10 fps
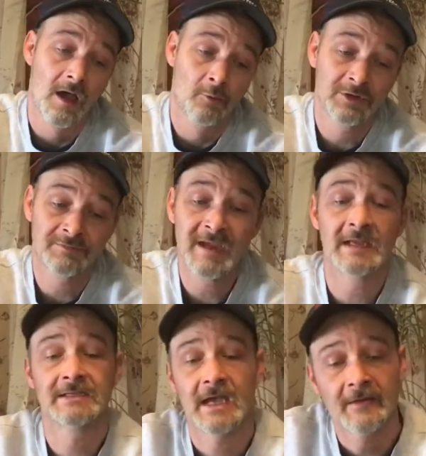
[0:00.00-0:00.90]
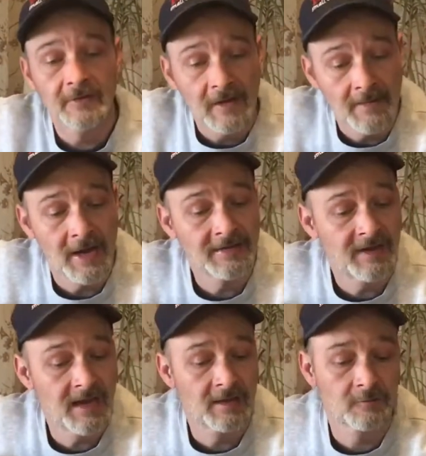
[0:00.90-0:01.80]
which means every time I
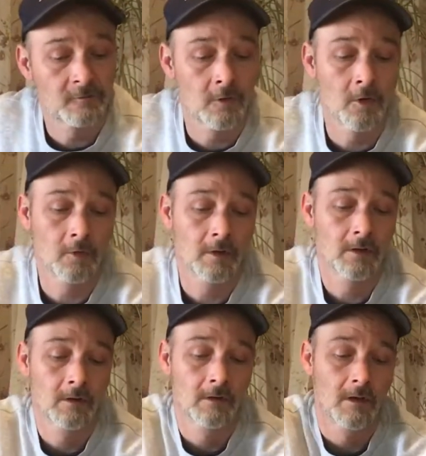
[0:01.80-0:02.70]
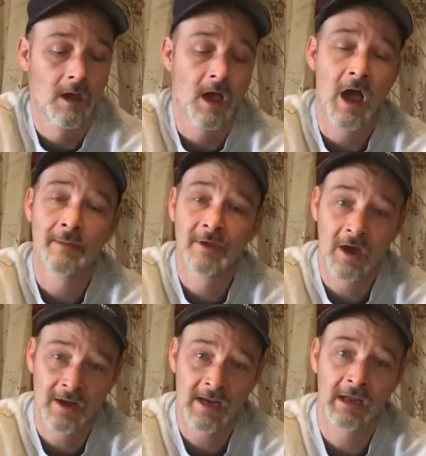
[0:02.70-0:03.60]
take a stroke, I'm
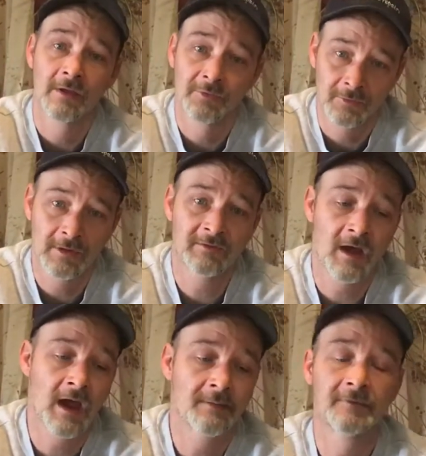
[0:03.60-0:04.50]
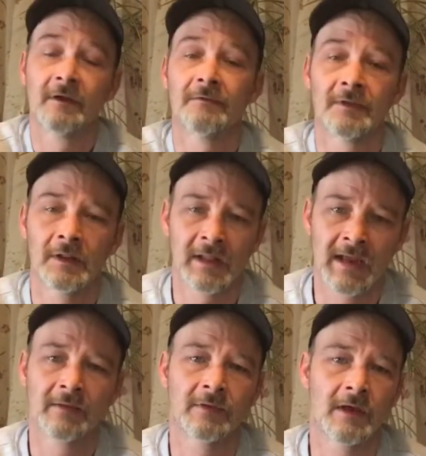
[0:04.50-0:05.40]
cutting 3 times the
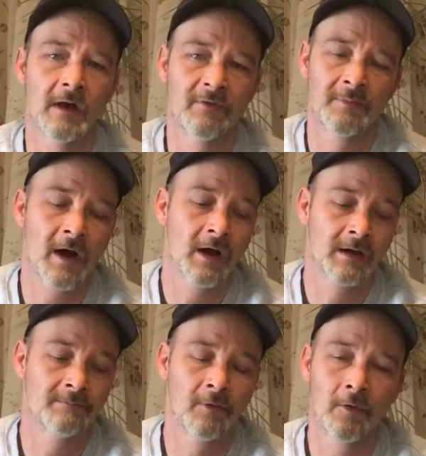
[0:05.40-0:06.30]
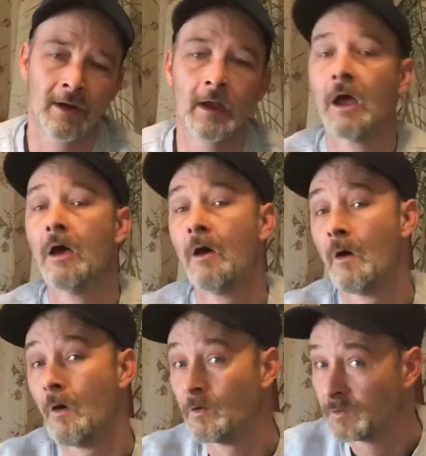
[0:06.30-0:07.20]
length of a Pocket Boy,
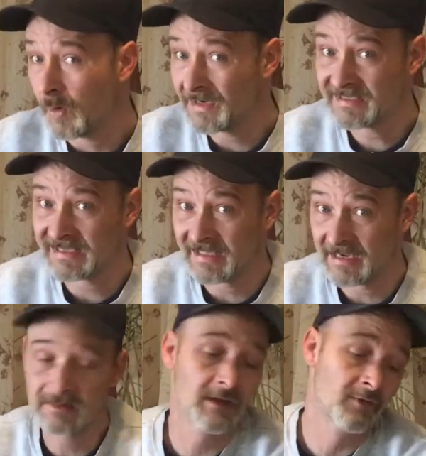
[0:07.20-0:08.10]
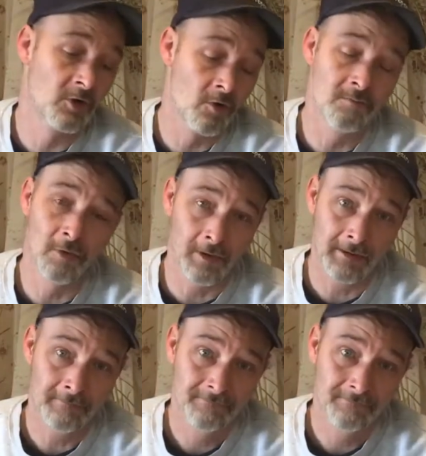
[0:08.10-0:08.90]
twice the length of a Game Boy.